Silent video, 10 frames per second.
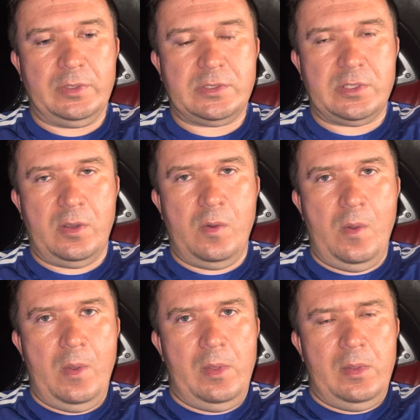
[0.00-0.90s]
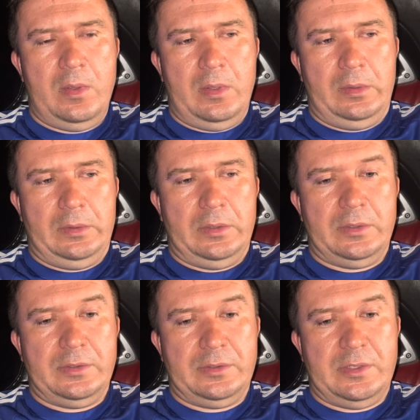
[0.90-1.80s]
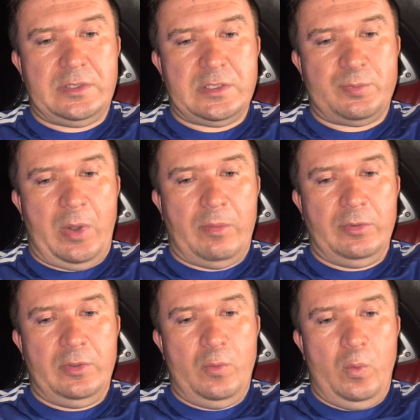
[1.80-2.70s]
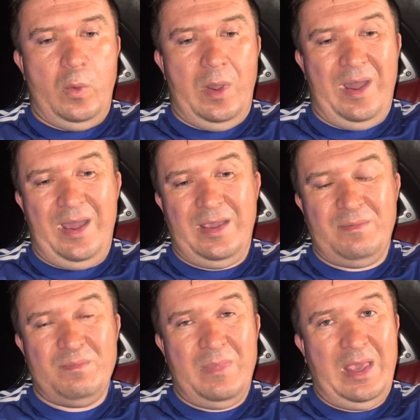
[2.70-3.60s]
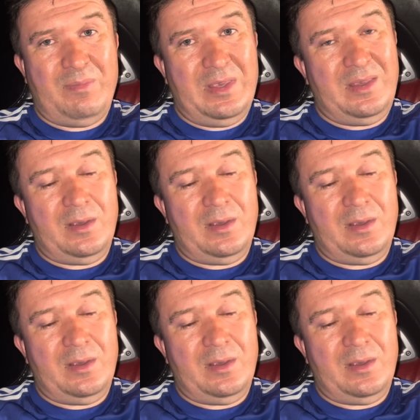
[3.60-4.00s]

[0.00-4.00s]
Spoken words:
So this is probably why, maybe.